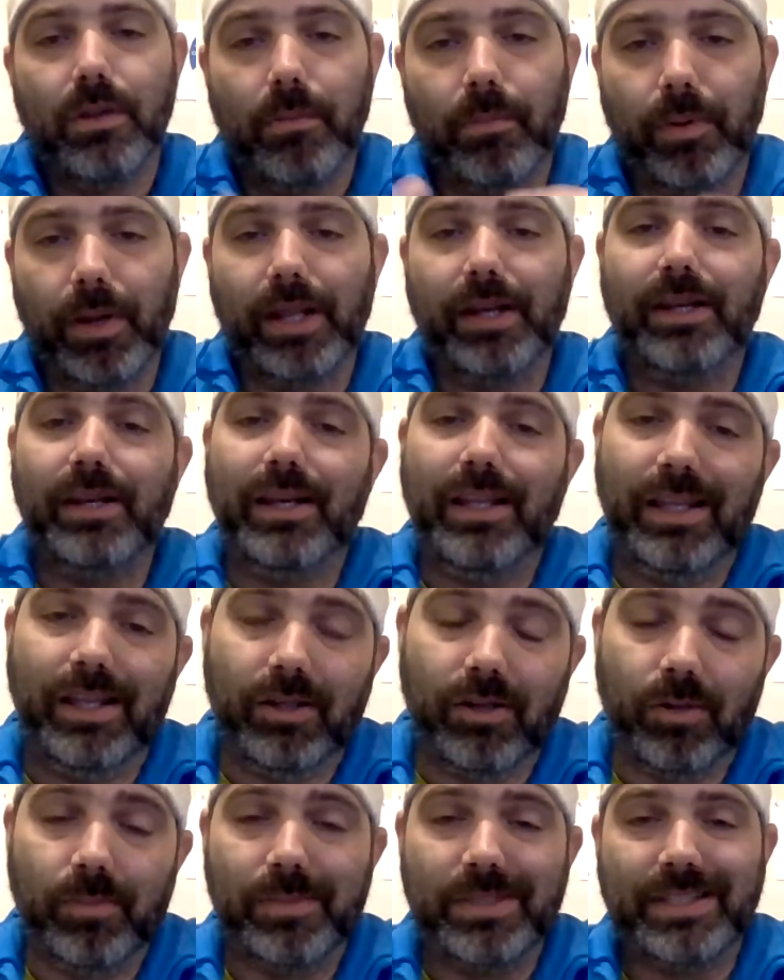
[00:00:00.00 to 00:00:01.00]
Brandon
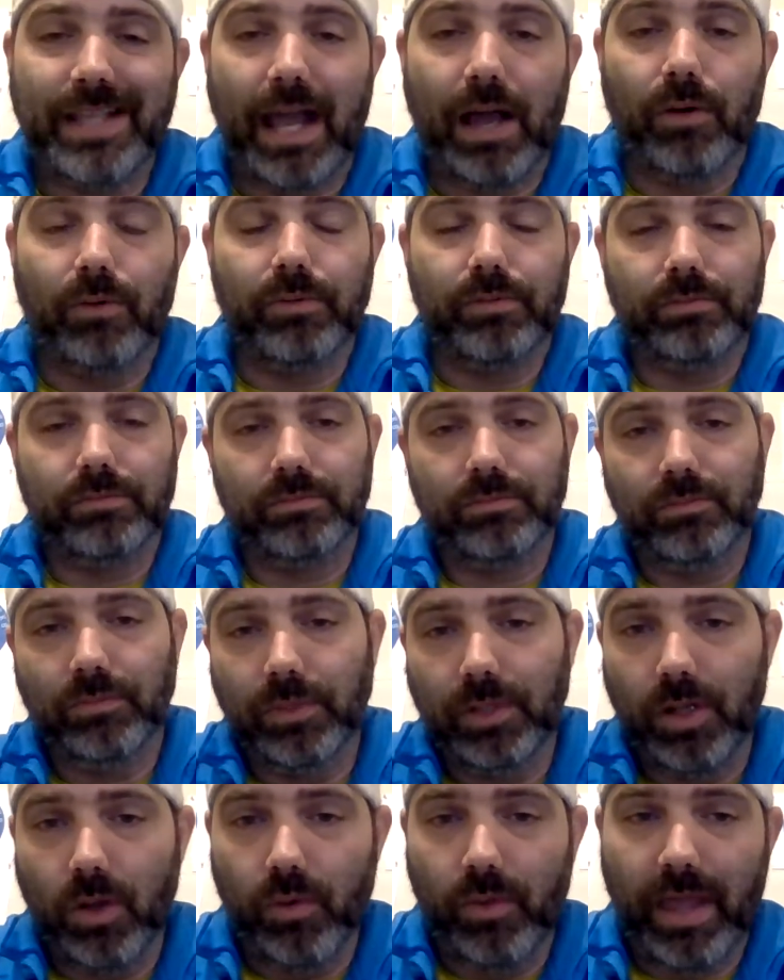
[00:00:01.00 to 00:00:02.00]
Ingram is out.
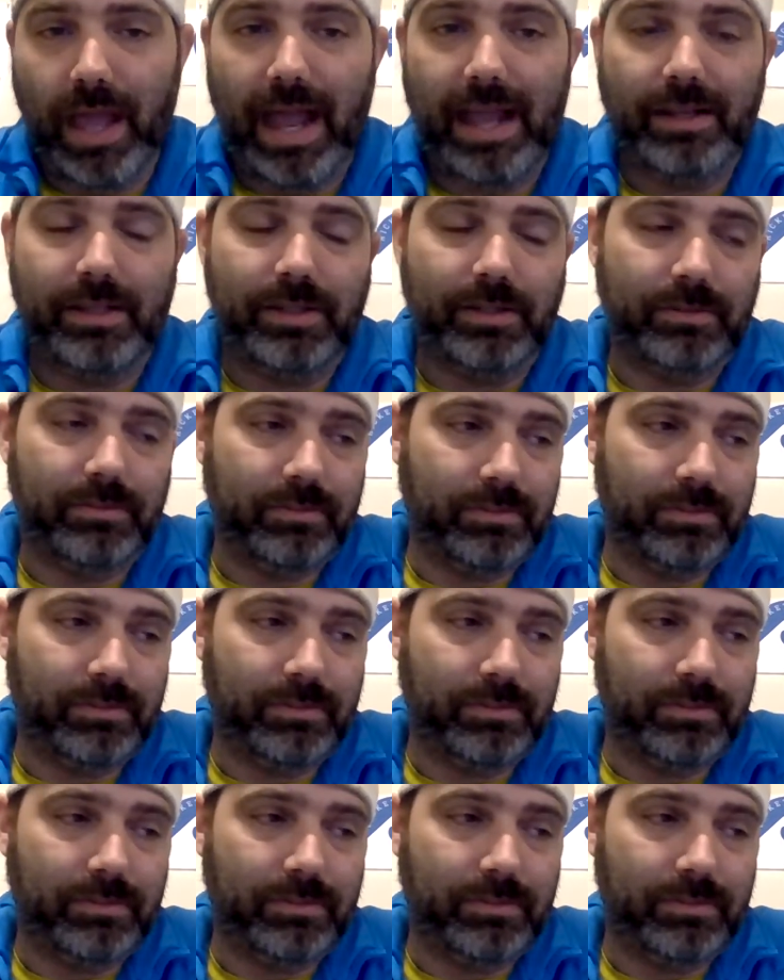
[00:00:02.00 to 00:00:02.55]
We know that.